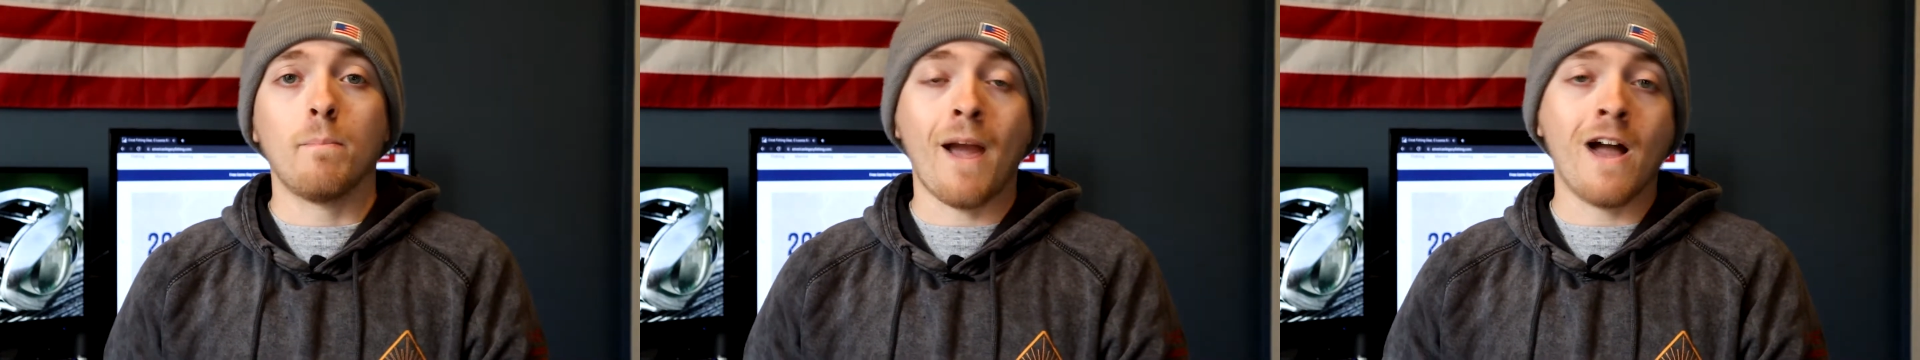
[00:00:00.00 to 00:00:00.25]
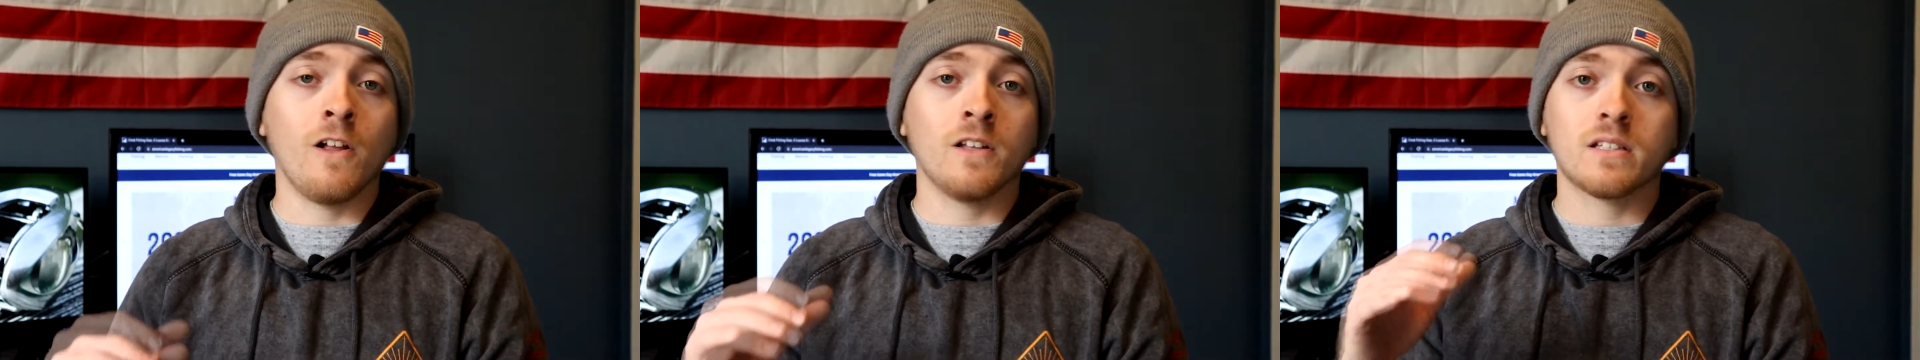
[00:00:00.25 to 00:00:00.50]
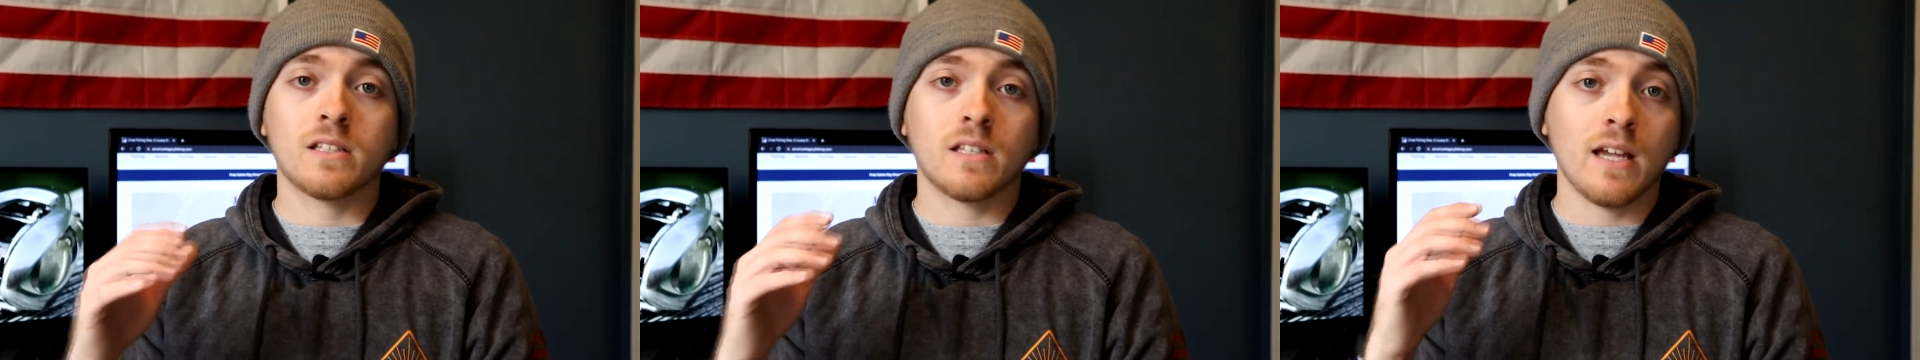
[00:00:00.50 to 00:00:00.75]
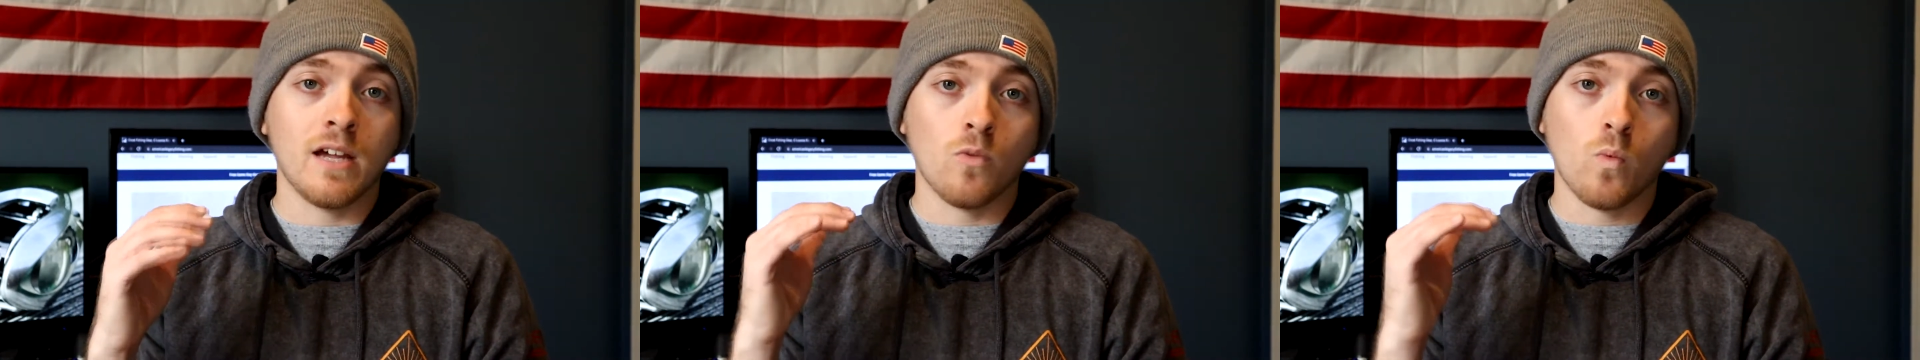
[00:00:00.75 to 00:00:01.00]

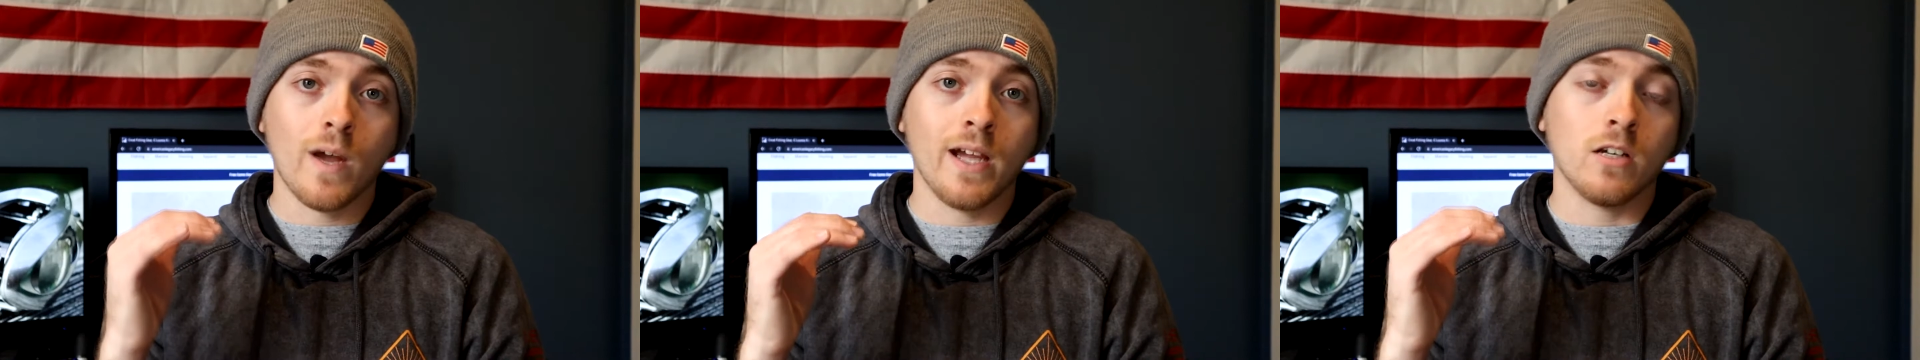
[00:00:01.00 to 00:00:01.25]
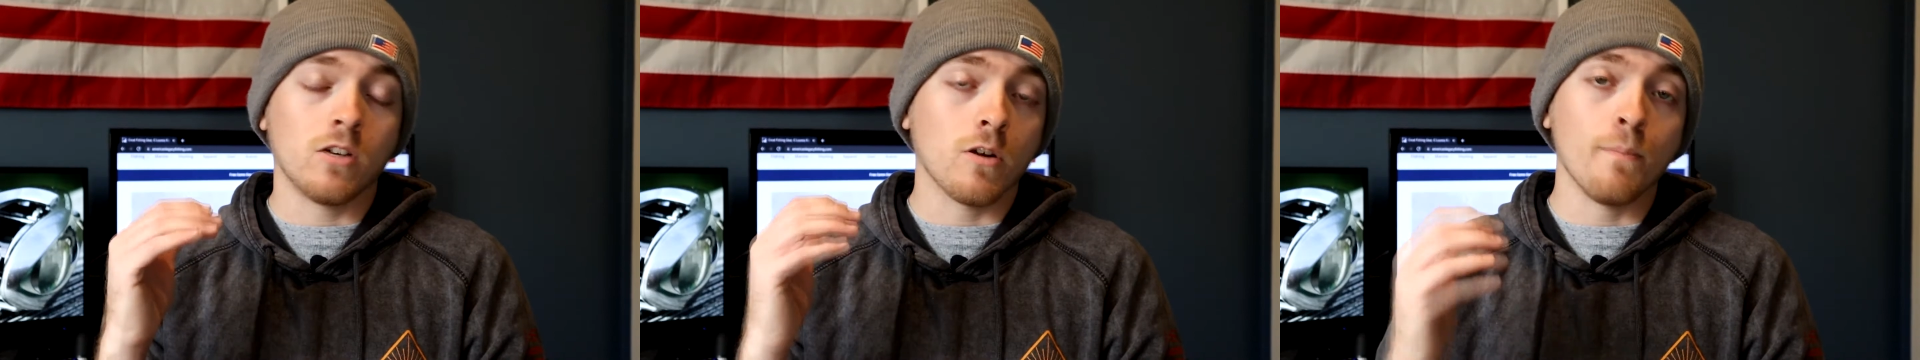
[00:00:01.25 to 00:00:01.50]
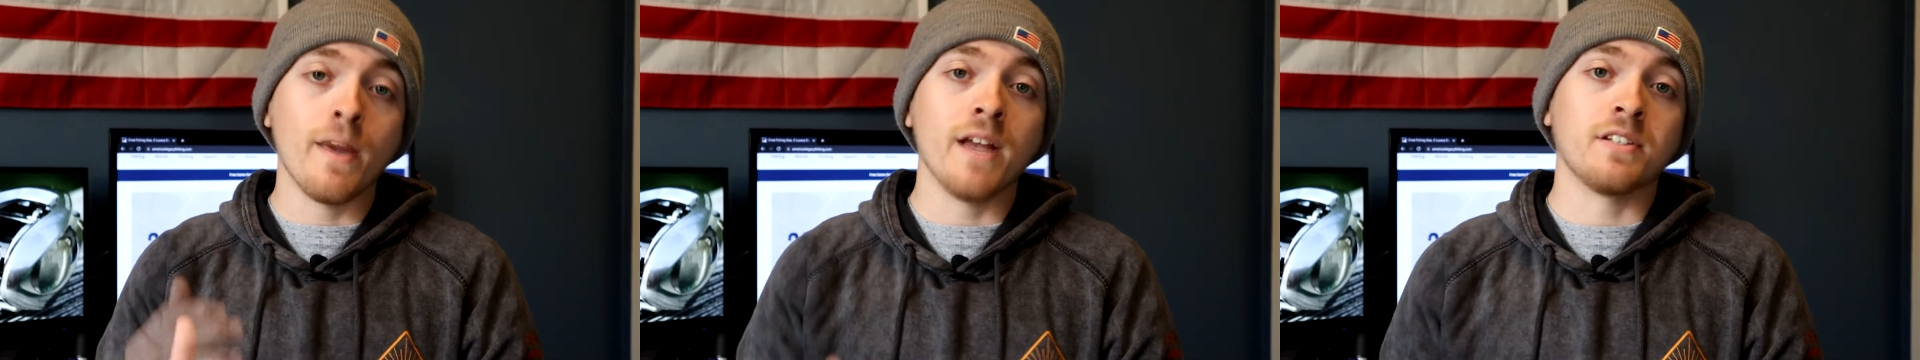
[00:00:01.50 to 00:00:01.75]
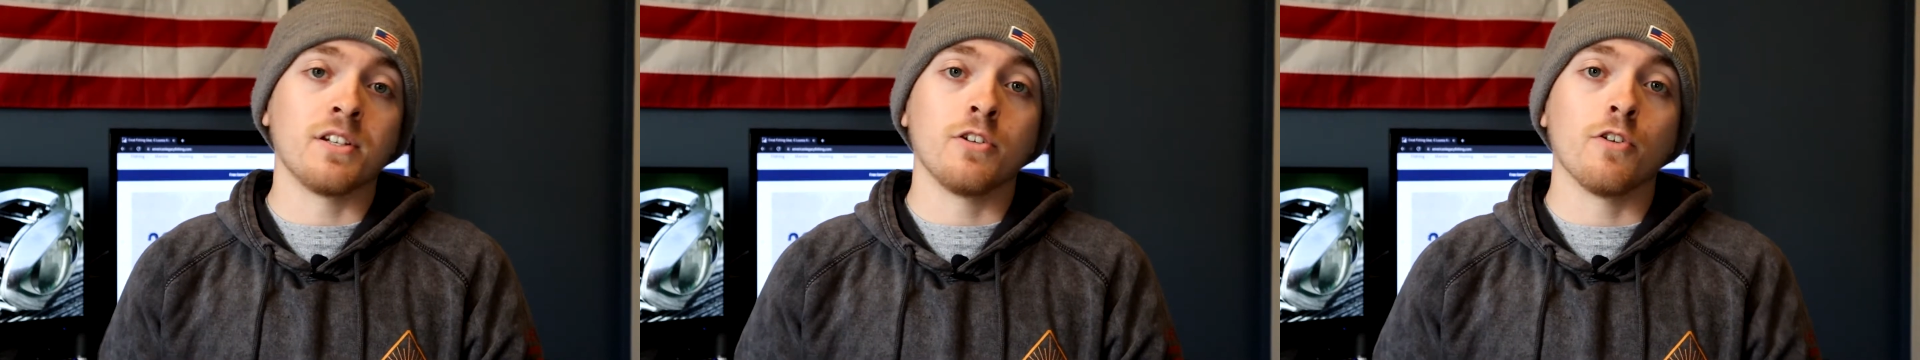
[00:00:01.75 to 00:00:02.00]
Balance and weight are amazing.